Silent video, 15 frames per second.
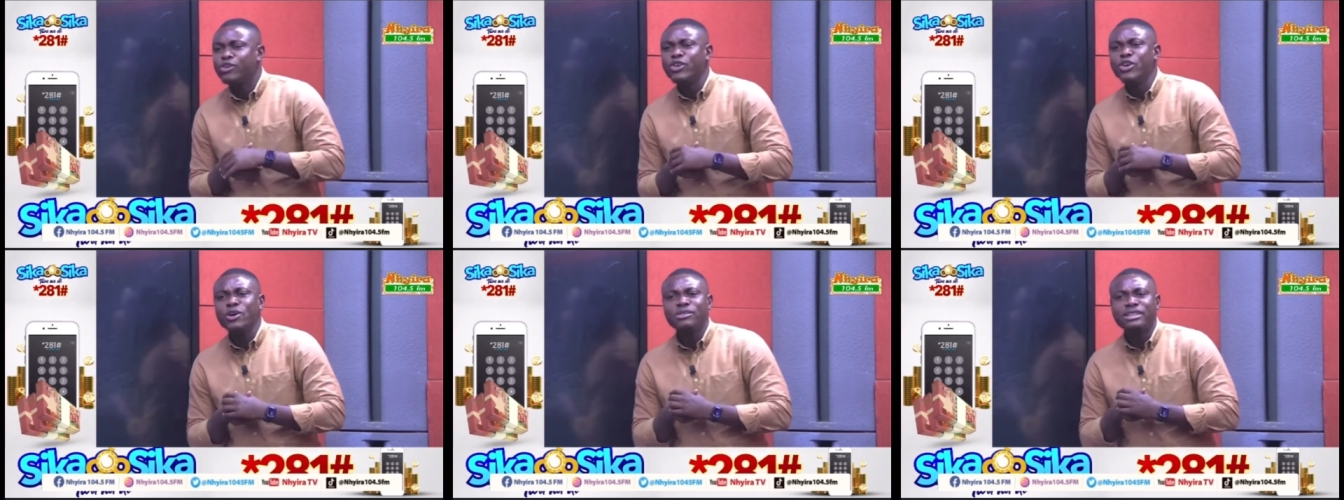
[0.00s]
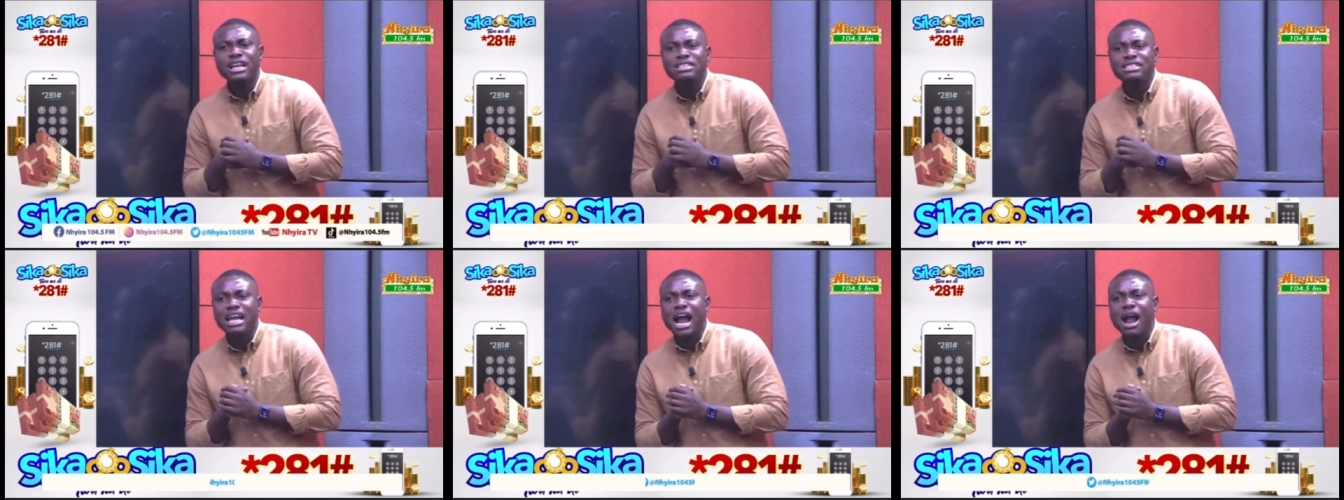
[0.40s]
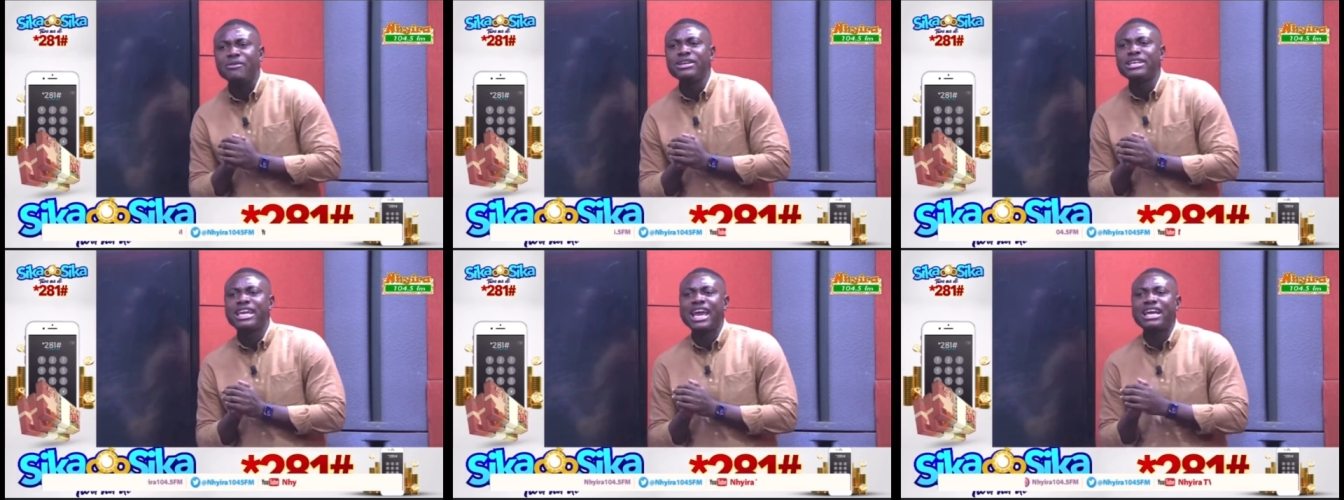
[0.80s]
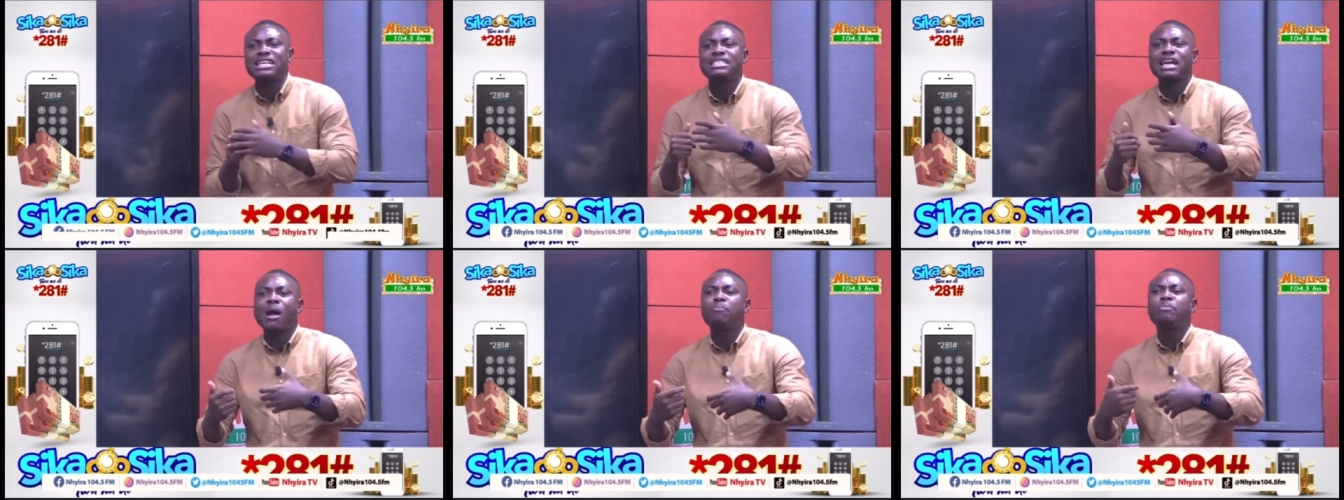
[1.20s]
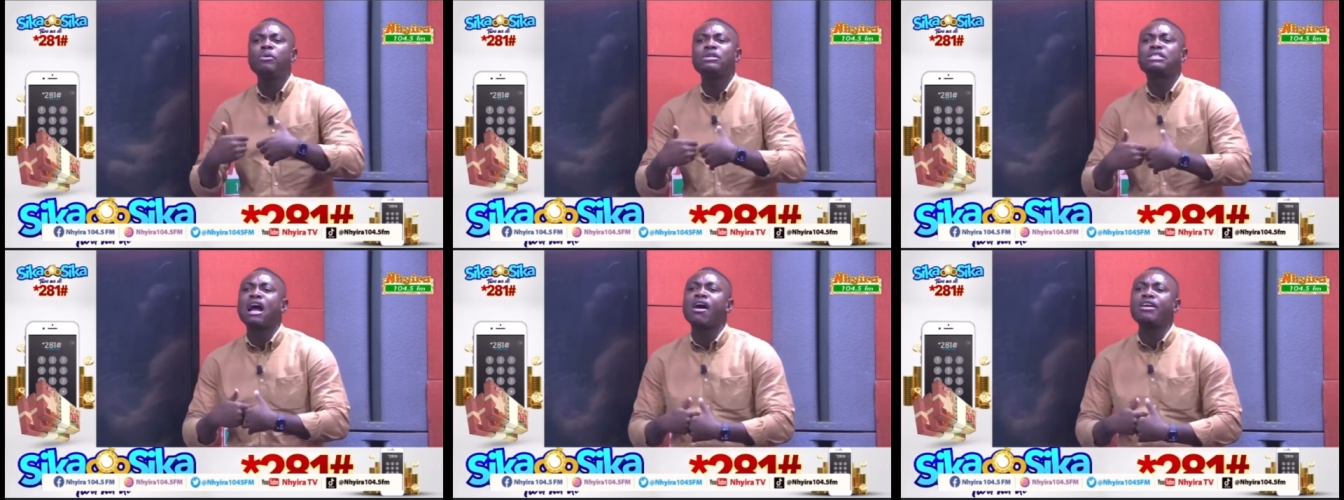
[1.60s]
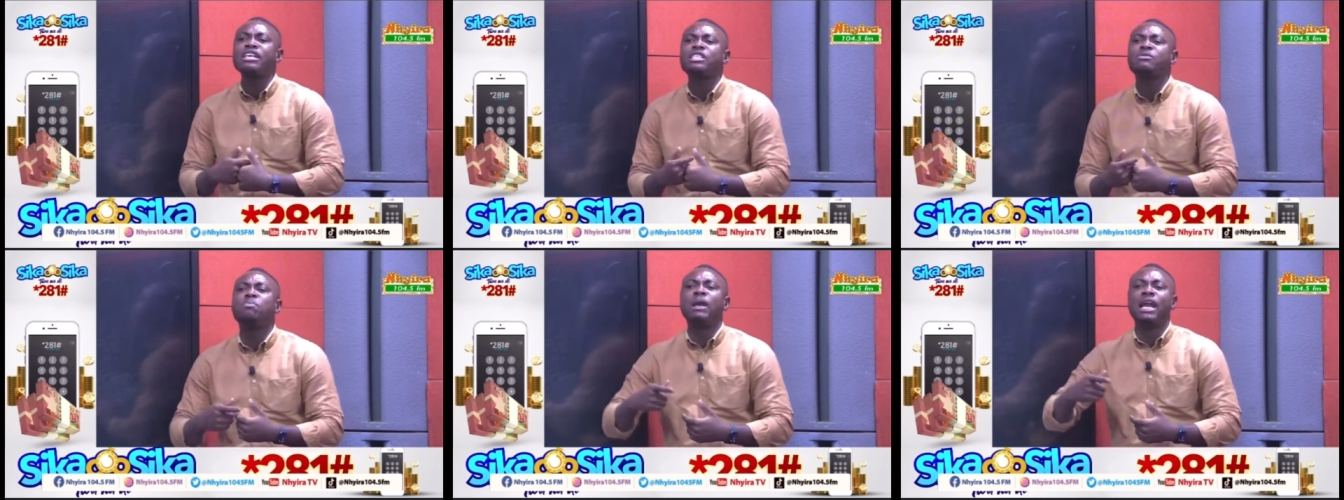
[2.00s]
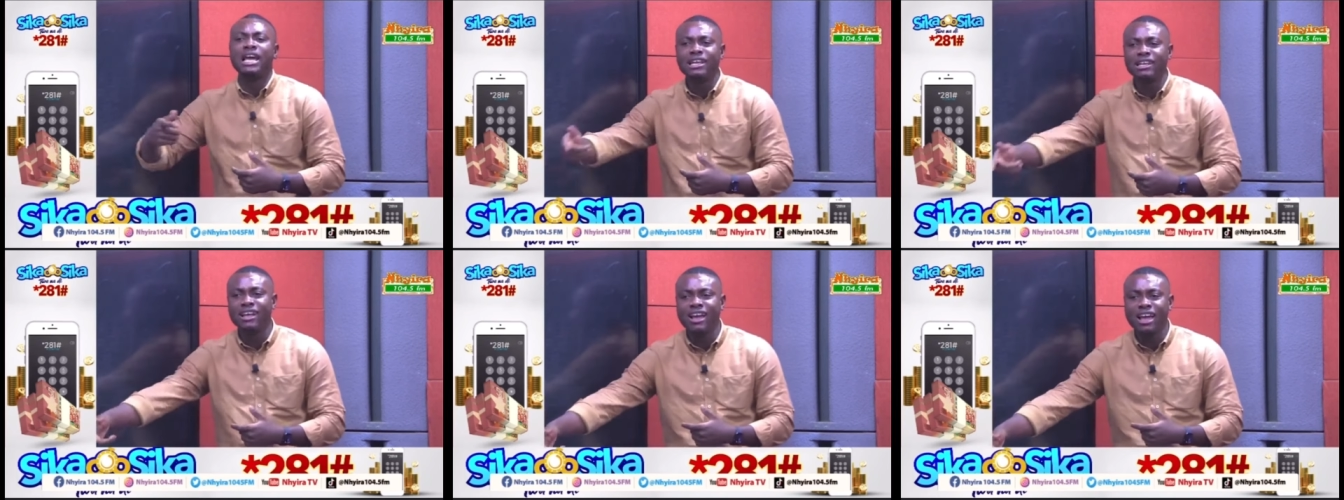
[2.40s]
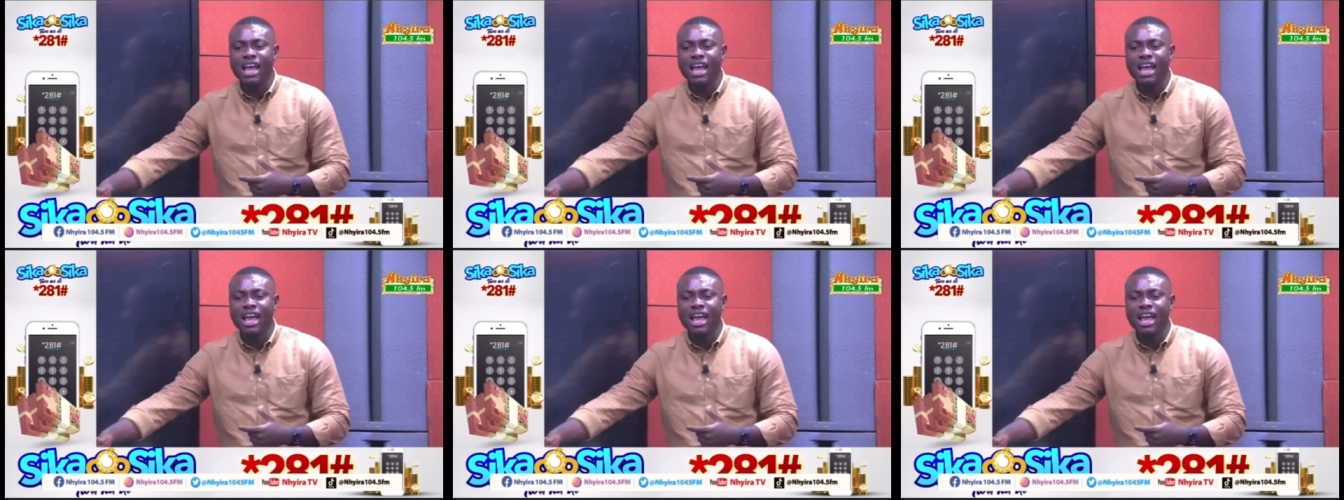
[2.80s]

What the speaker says: you think say Harry Kane is happy with how he's playing?